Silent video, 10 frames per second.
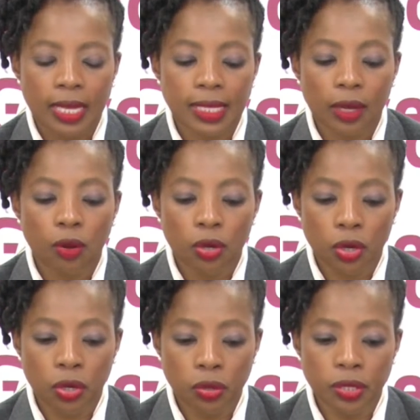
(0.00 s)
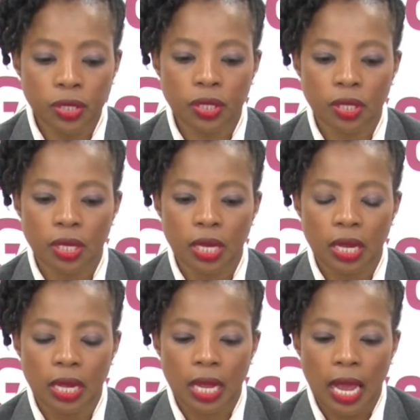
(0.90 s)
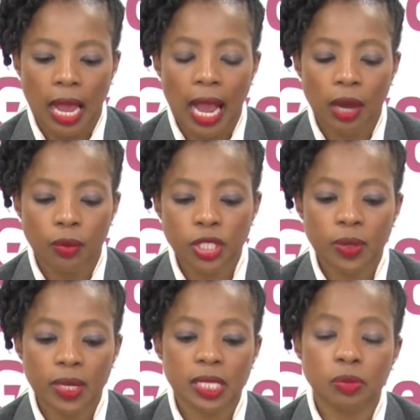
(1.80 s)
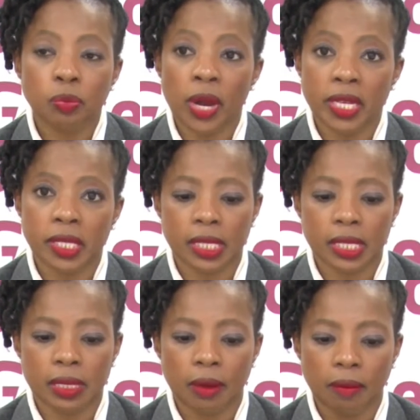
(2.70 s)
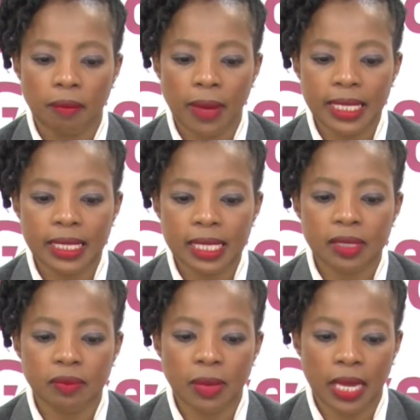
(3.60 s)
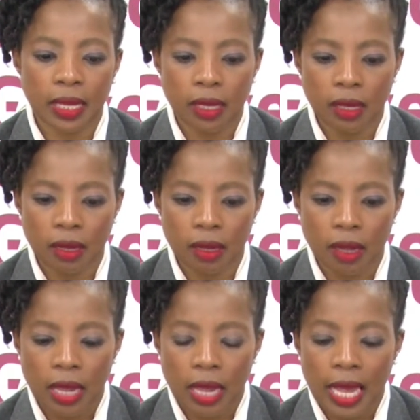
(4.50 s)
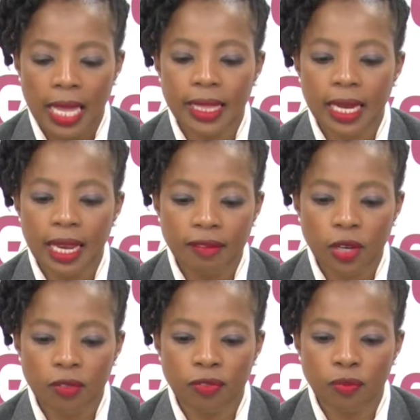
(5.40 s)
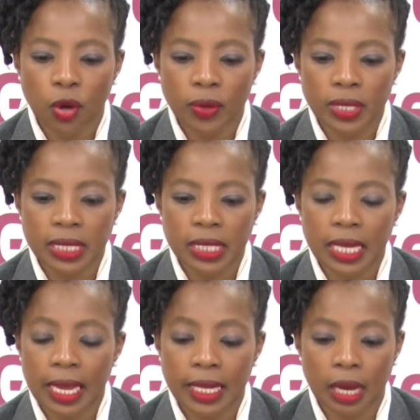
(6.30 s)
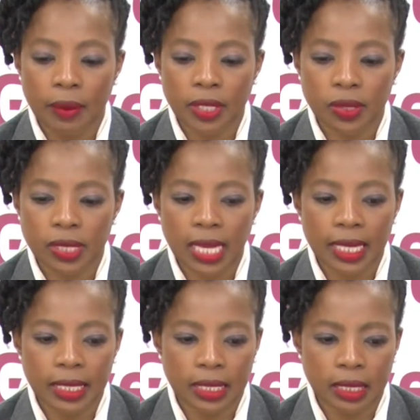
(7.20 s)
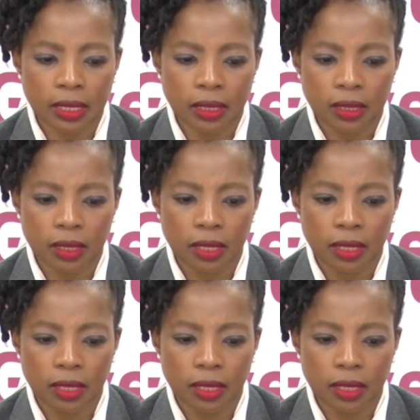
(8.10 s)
As I conclude, I wish to express my dismay at the level of moral decay in our society,